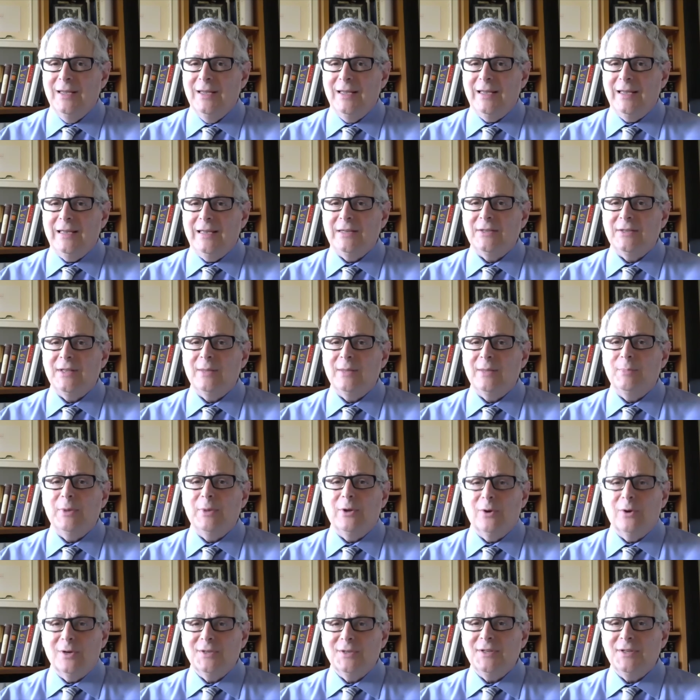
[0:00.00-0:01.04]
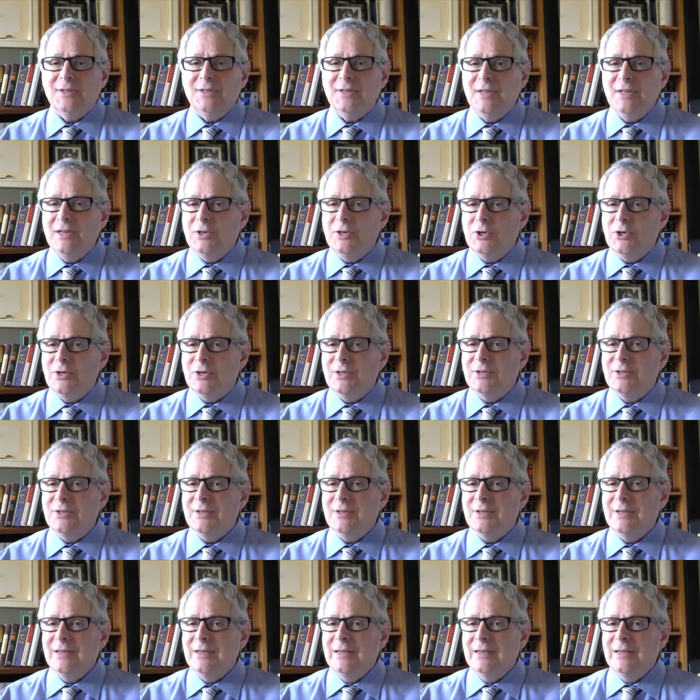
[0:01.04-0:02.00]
is that because it teaches